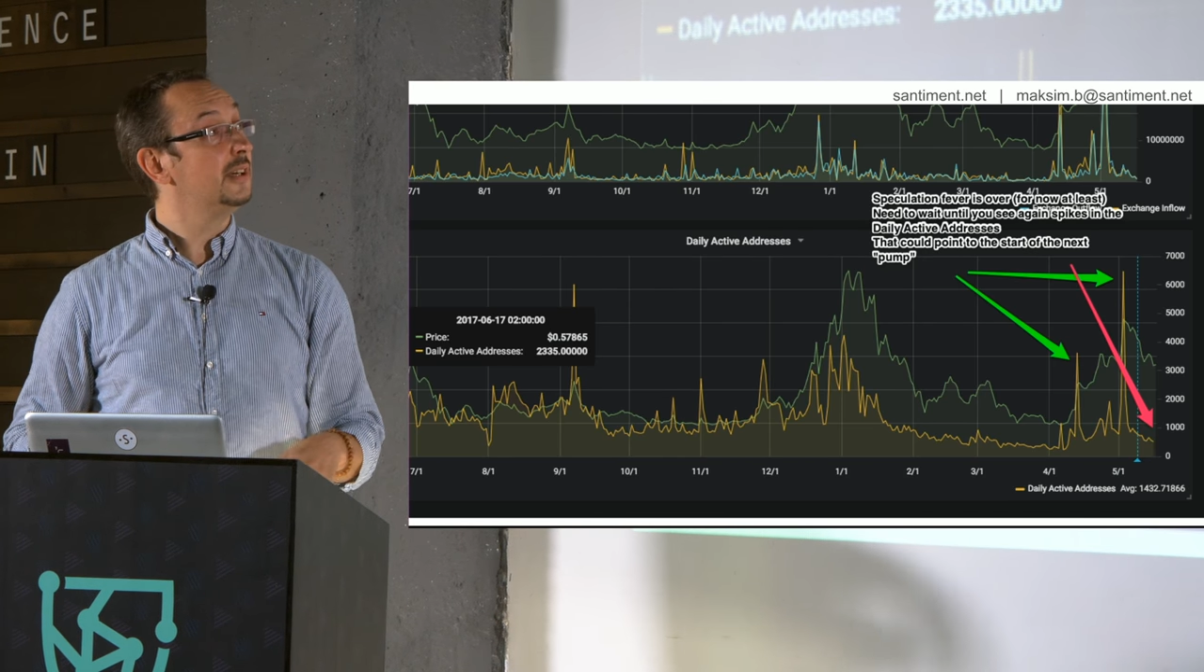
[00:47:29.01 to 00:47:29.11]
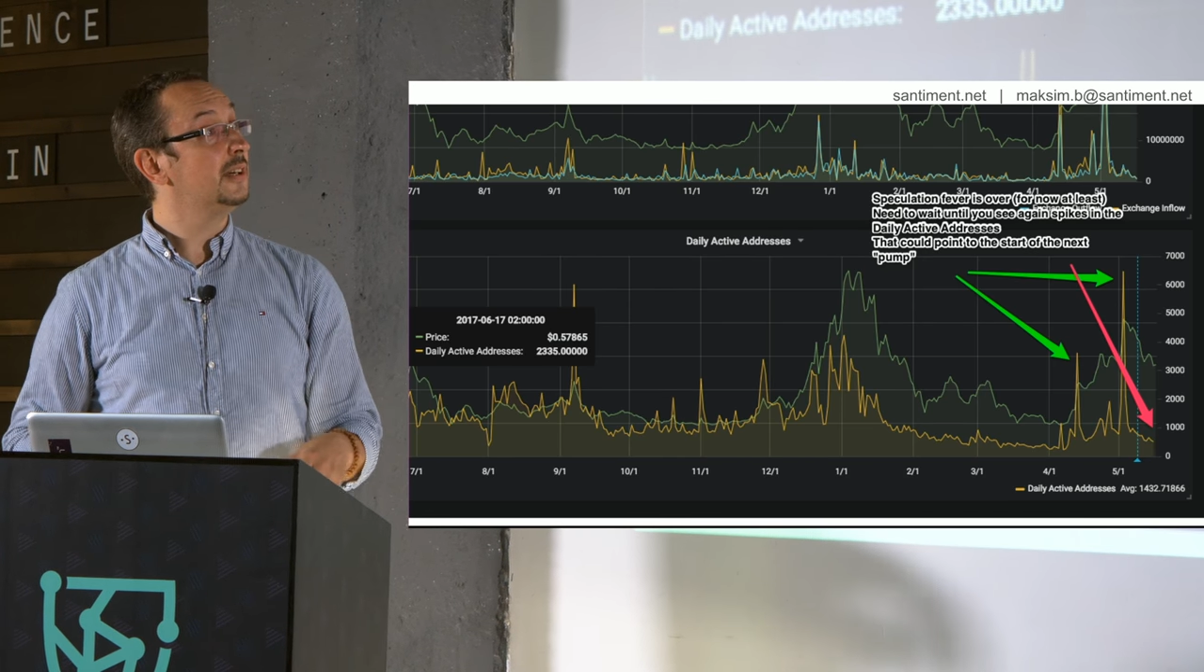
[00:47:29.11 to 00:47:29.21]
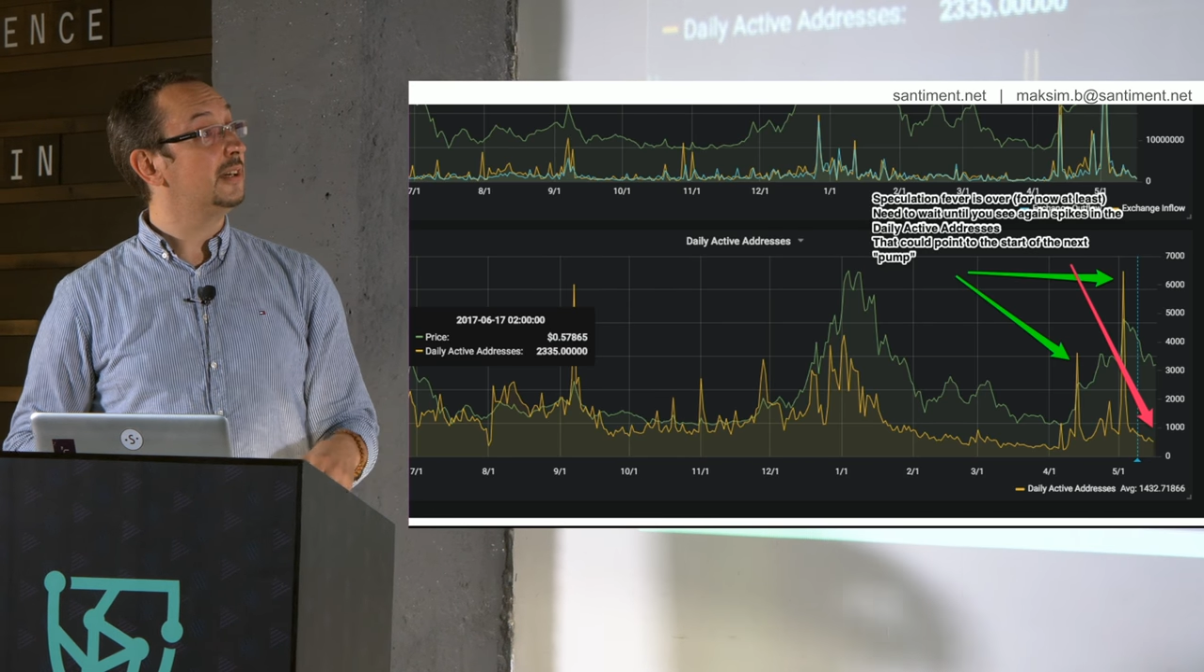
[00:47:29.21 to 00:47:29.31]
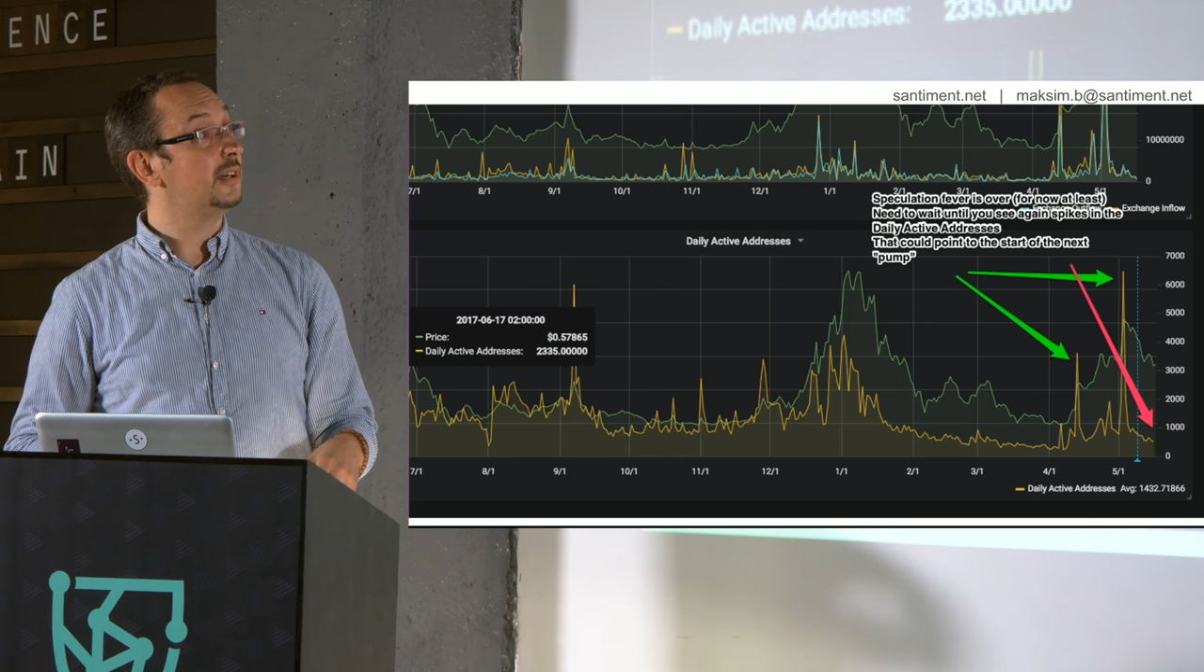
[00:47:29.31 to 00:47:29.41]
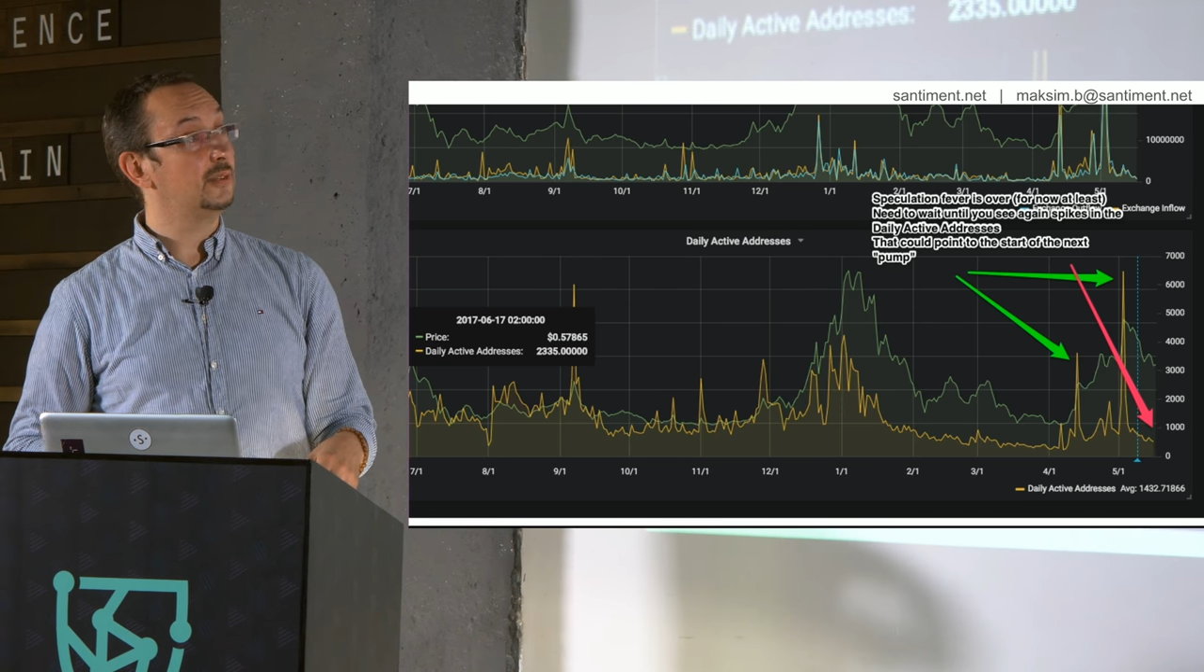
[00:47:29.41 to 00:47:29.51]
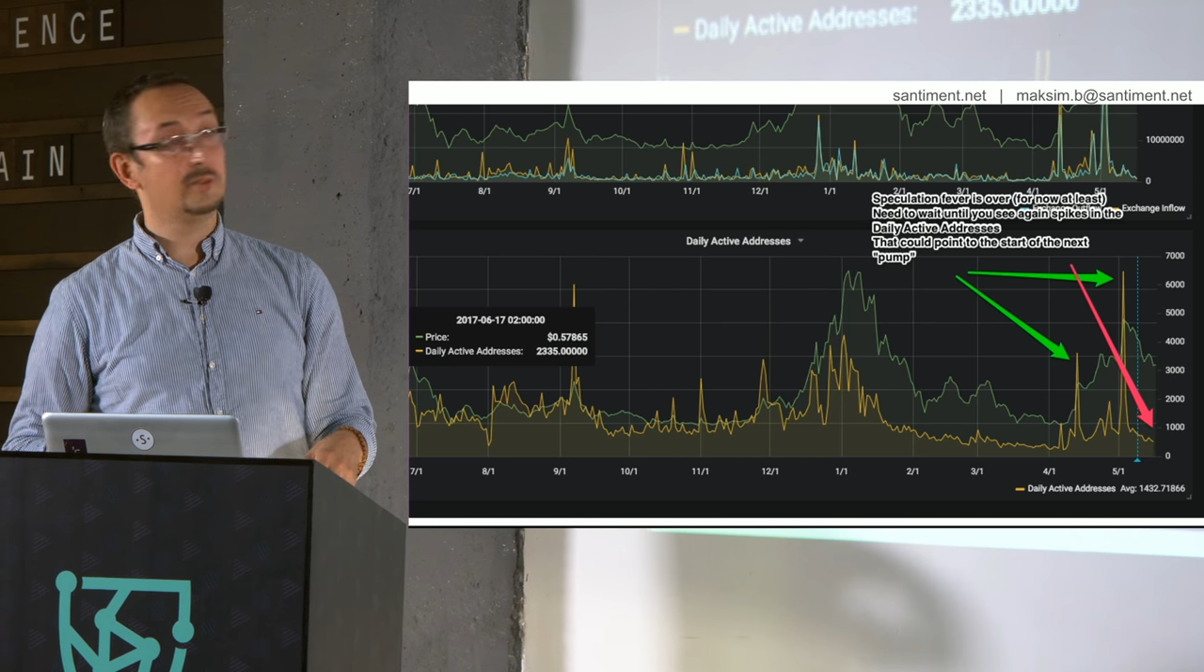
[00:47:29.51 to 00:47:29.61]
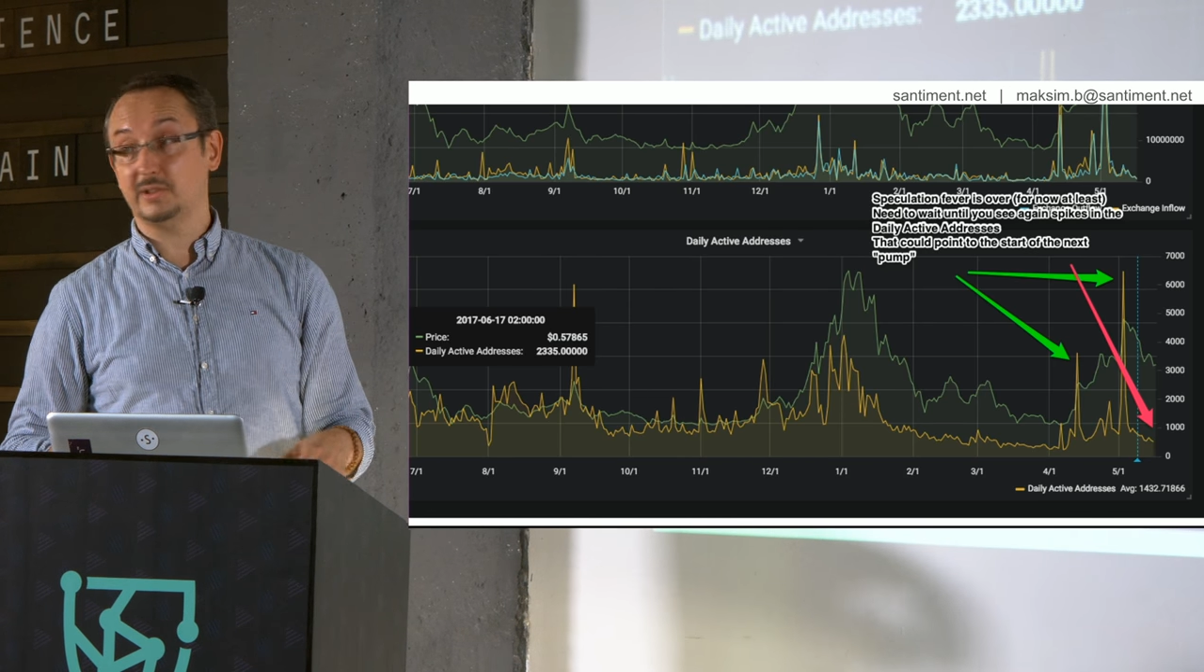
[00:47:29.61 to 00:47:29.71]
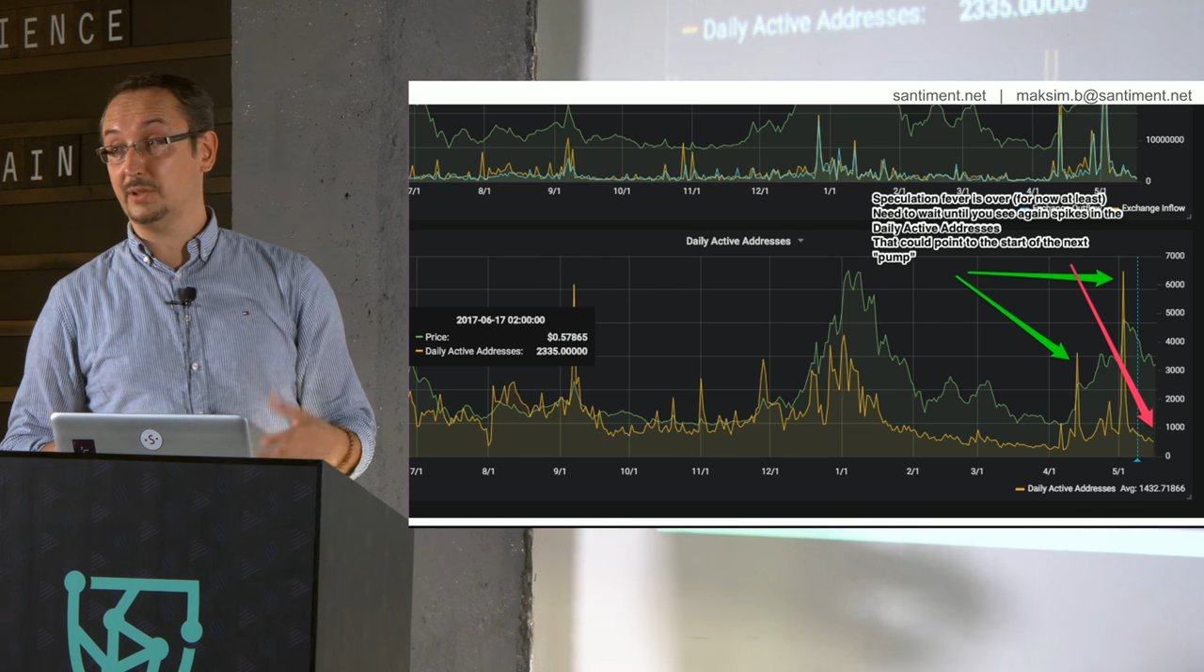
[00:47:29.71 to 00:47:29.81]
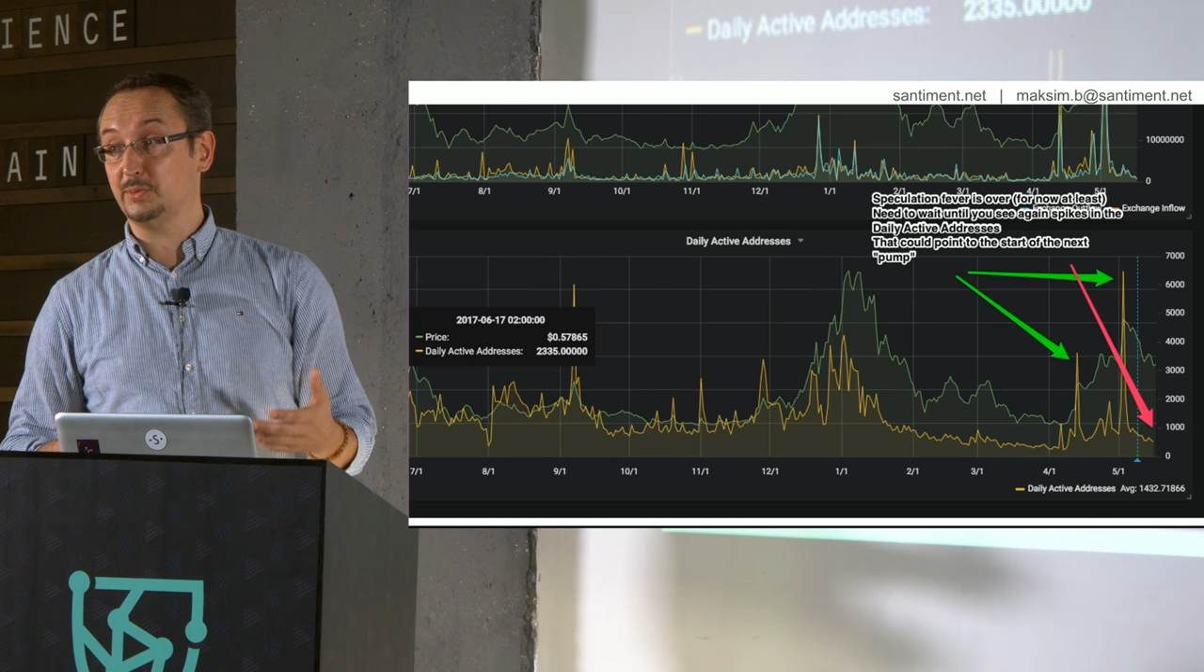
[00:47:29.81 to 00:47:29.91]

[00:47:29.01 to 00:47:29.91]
conversation.